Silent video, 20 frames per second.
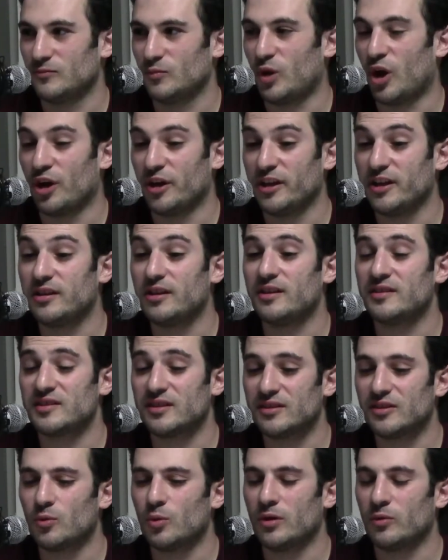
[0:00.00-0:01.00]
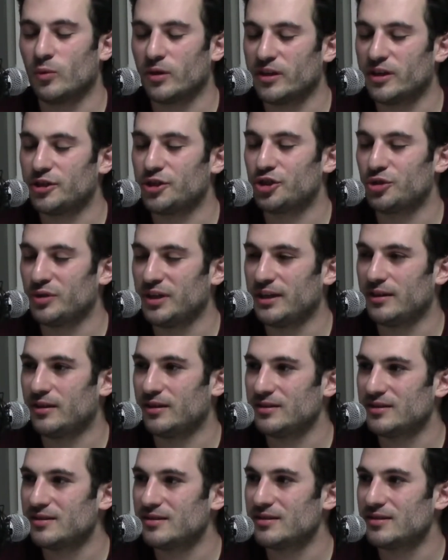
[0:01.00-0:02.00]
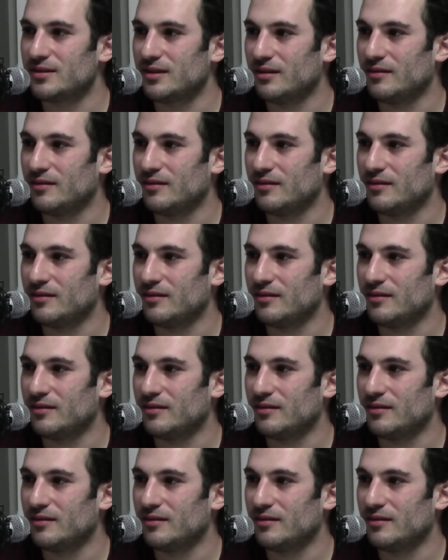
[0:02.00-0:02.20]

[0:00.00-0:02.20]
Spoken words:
Are they? Is it the one where they're shooting guns and stuff?